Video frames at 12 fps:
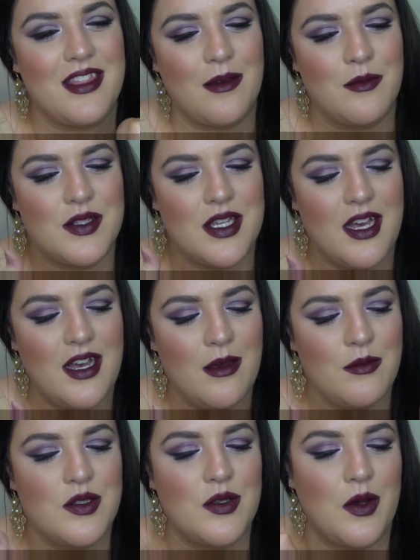thumbs
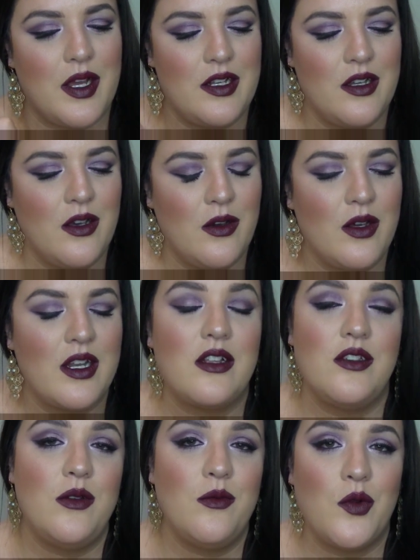up so I know, and
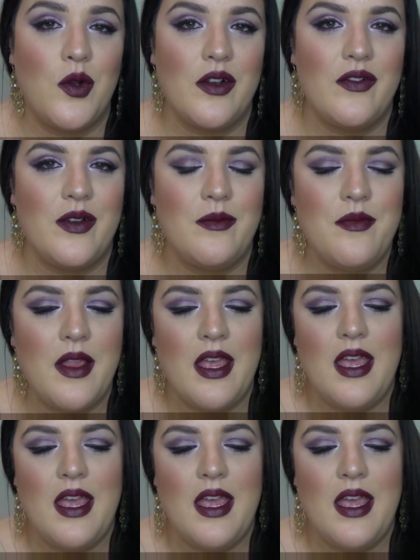I'll do more of them.